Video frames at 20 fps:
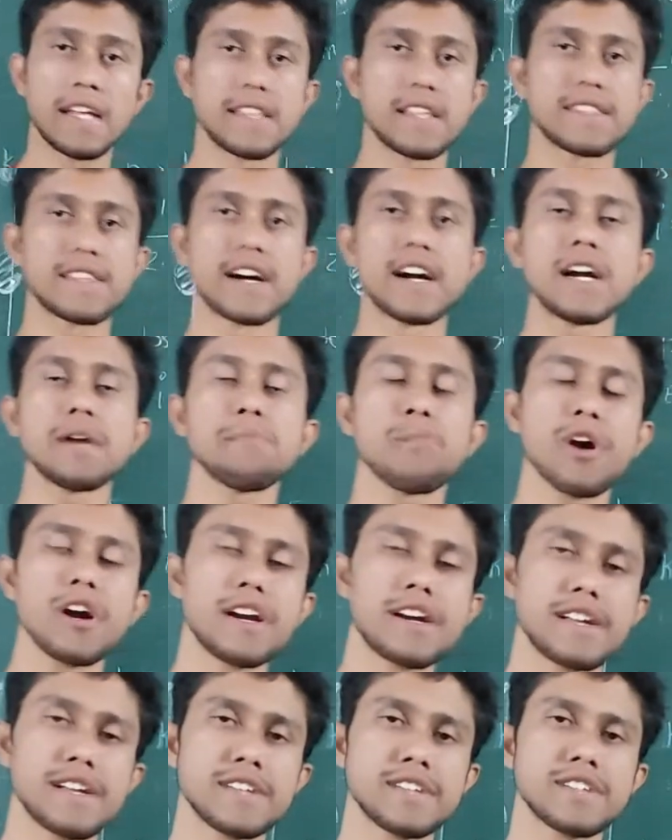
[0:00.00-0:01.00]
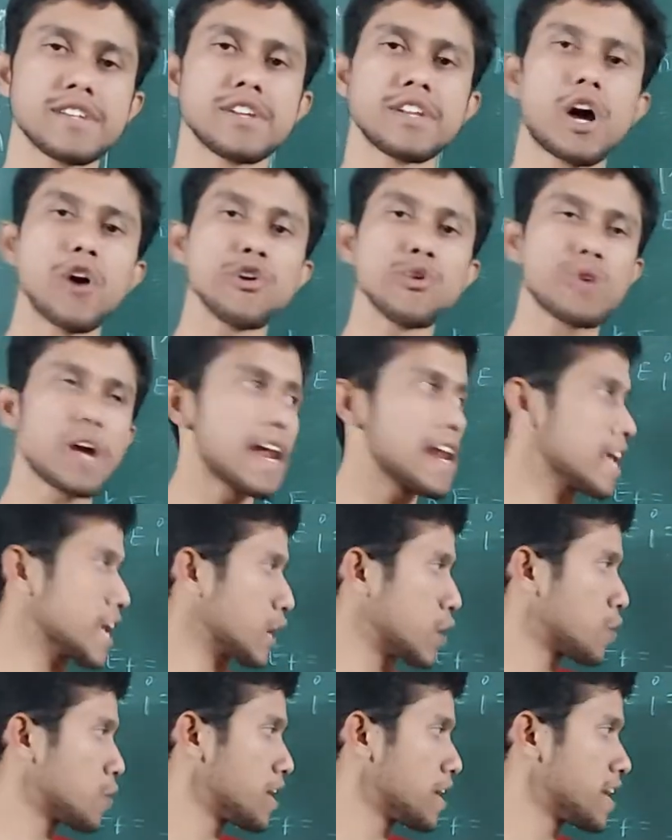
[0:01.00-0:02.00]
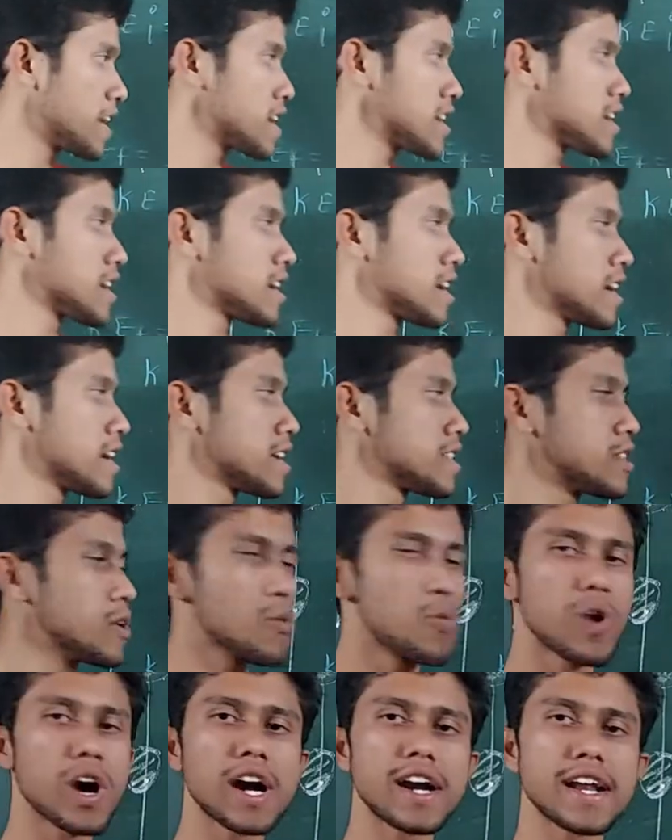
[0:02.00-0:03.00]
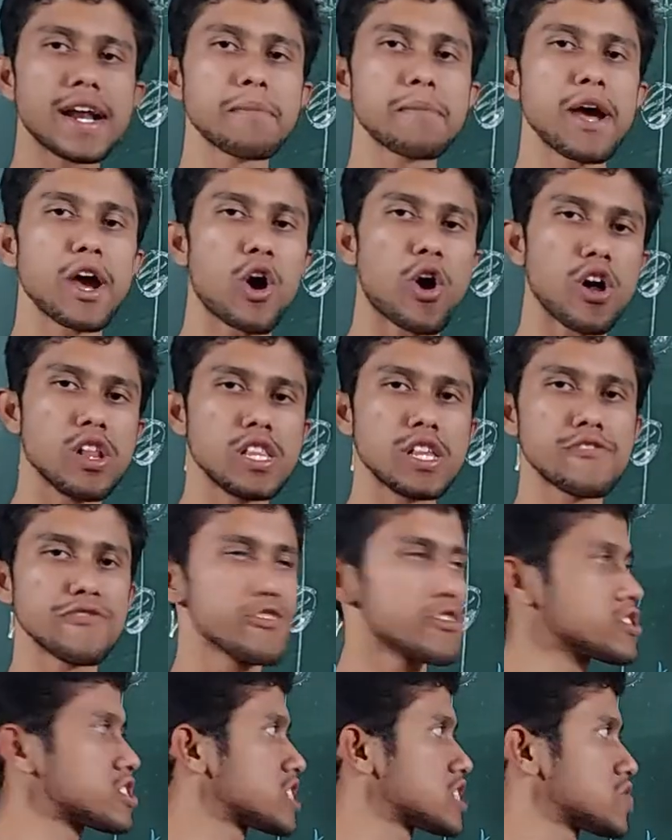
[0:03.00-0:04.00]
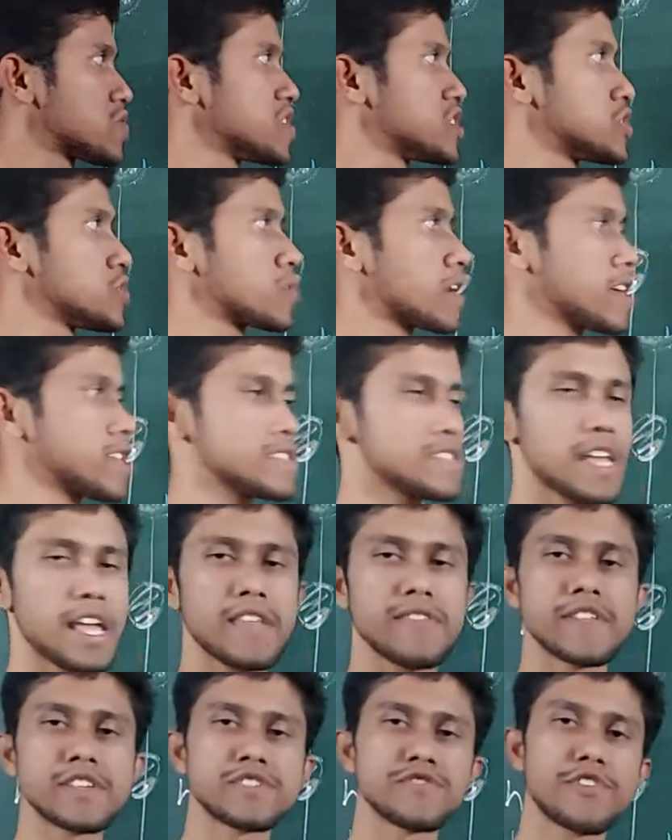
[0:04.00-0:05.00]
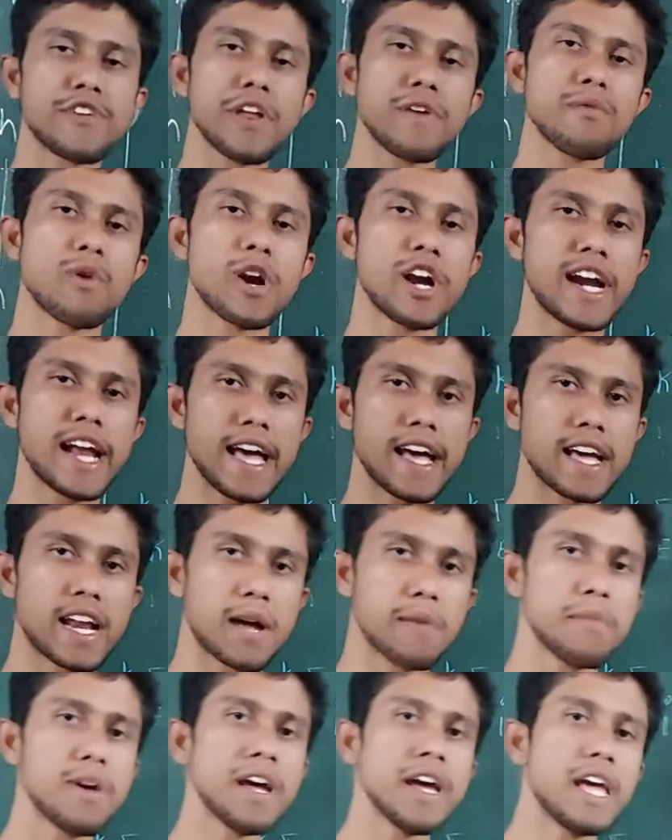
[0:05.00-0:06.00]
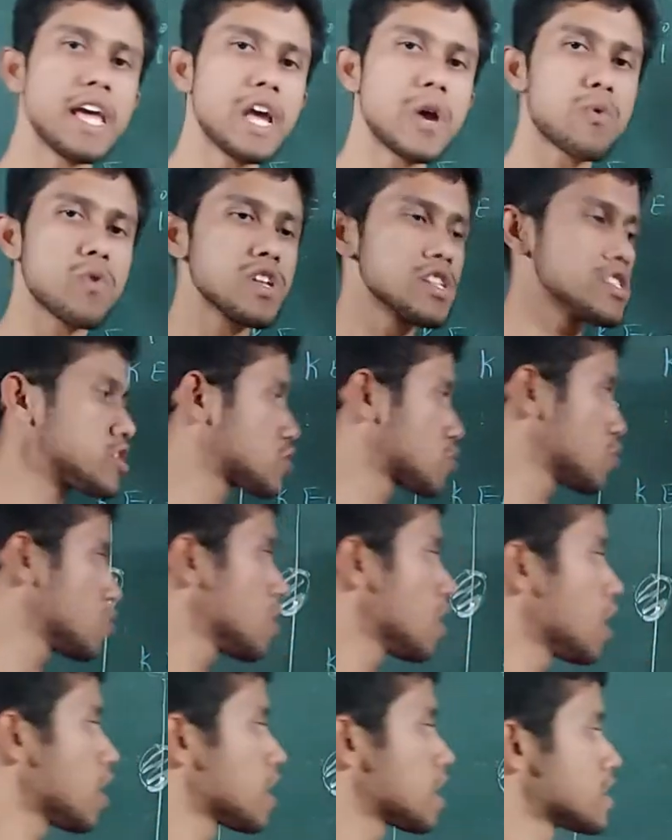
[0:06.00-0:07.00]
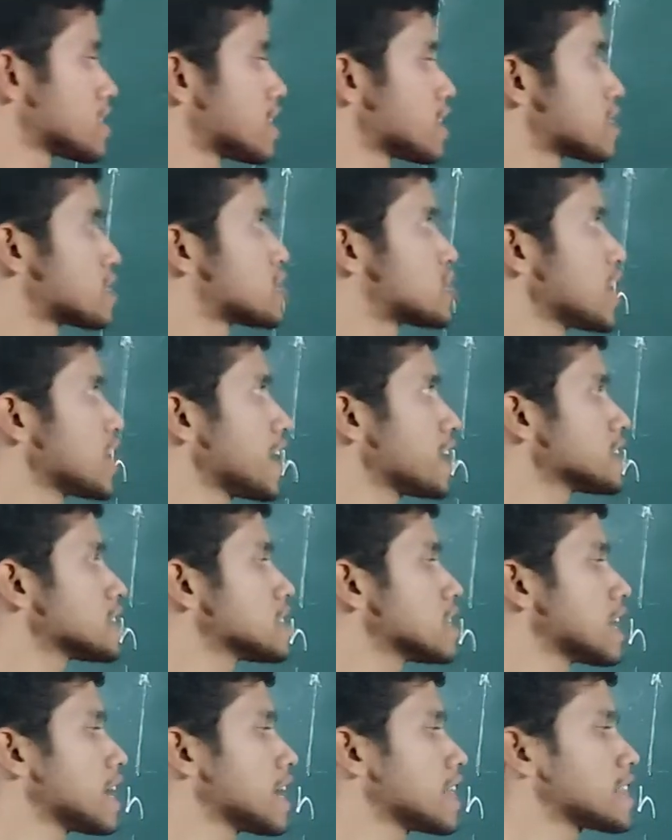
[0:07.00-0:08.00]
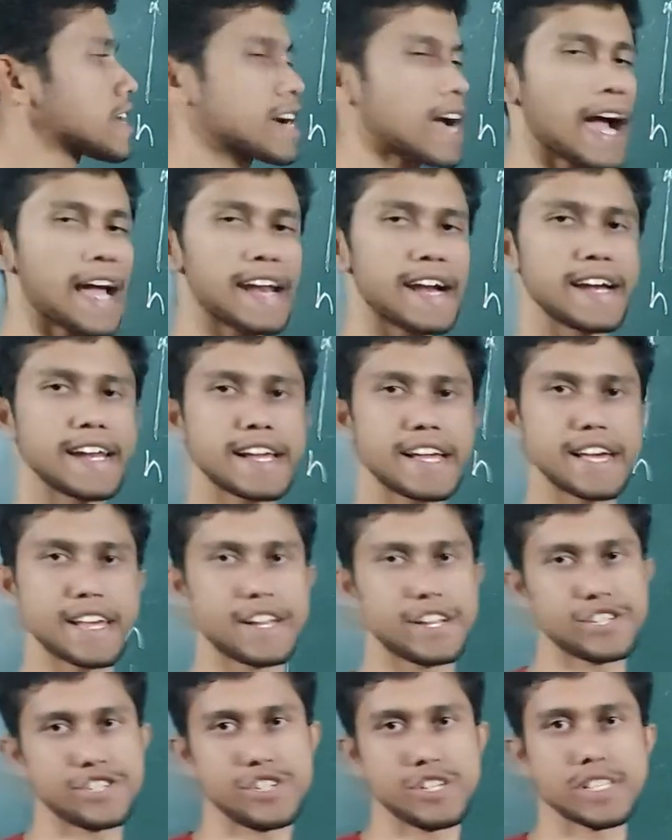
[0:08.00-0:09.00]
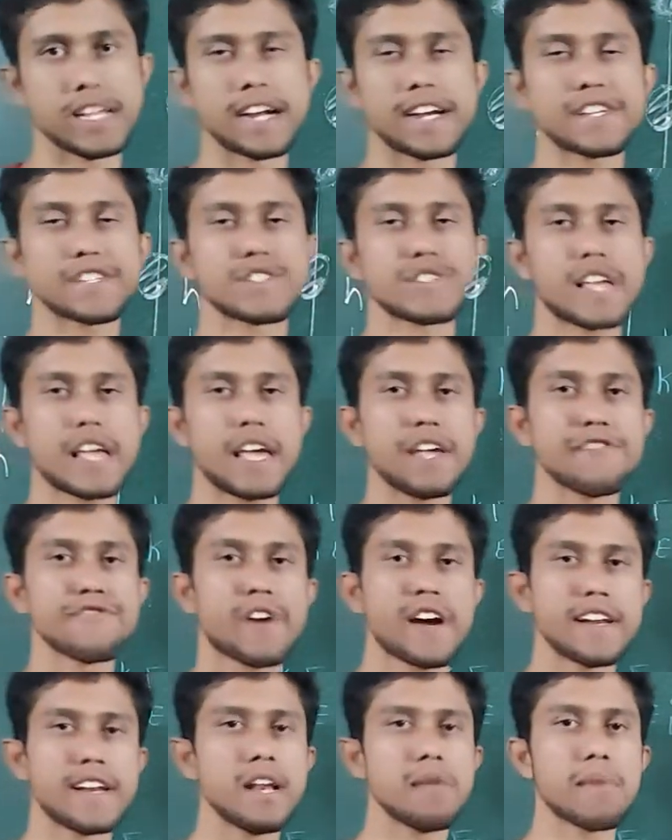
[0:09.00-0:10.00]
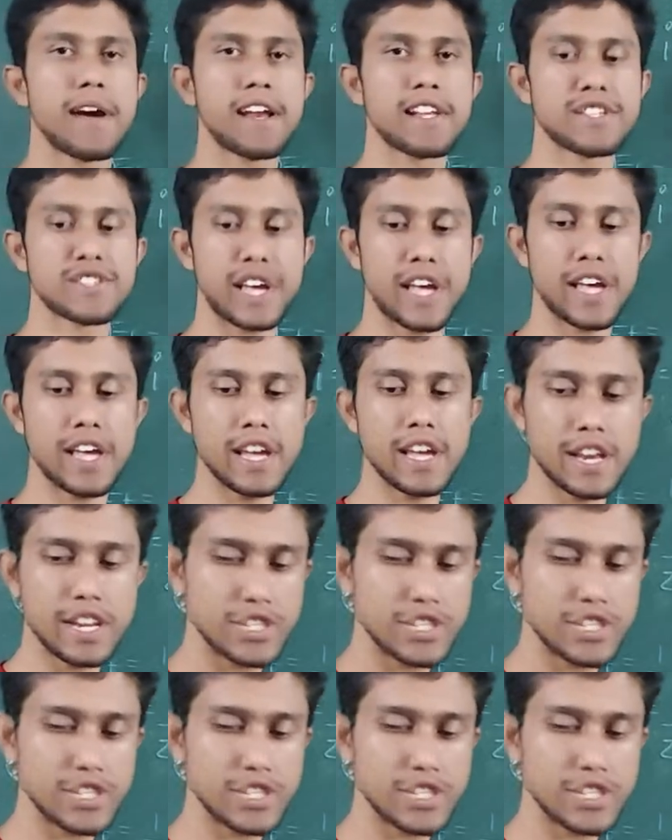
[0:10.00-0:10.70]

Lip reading: The third point is, now you can equate the work done by all the forces which you can see in this free body diagram equals to the change in the kinetic energy, that is Ke final minus Ke